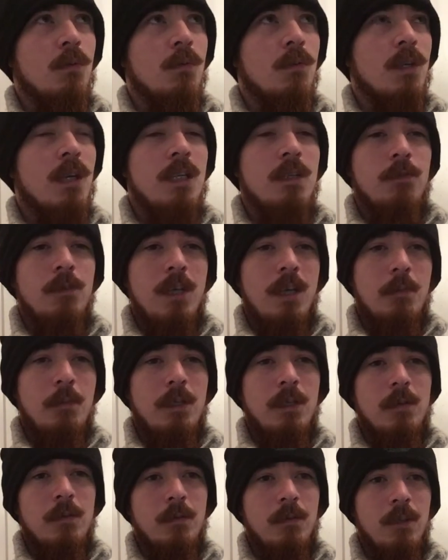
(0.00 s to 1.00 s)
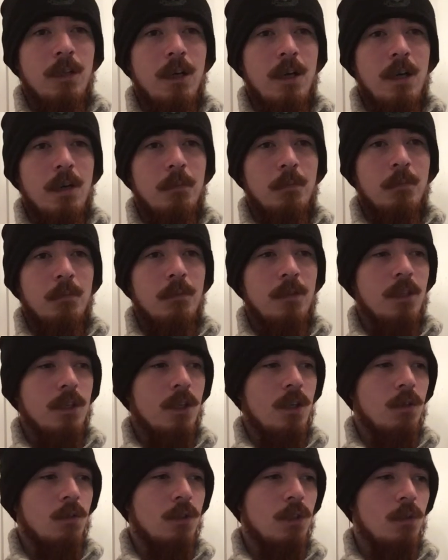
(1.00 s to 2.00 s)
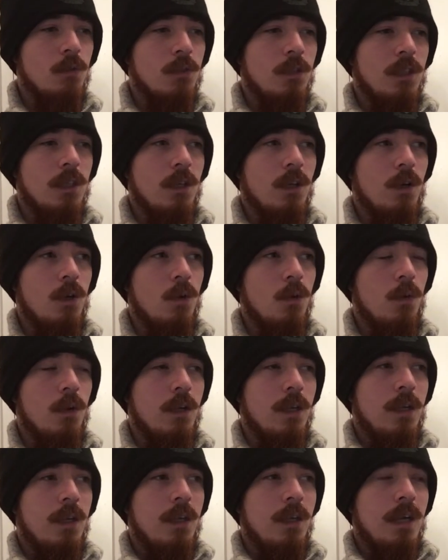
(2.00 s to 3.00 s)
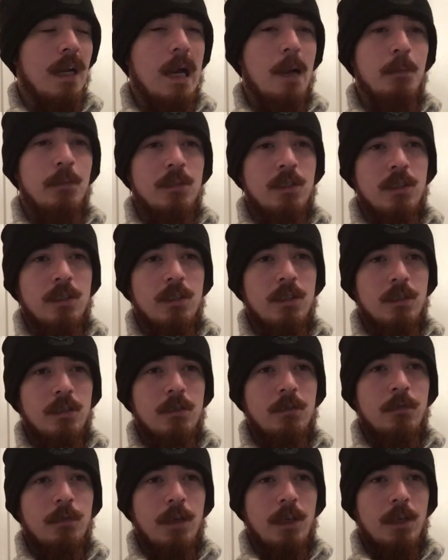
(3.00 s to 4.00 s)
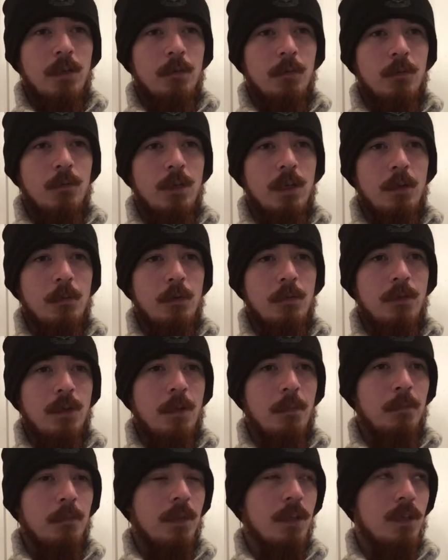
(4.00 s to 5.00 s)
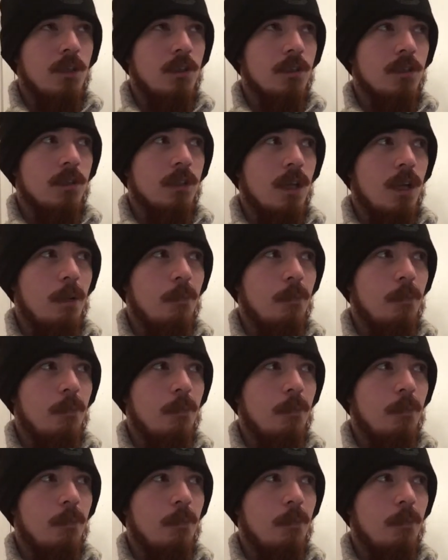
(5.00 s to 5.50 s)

kind of keep it in line, due to the whole abstinence thing, really, with him, because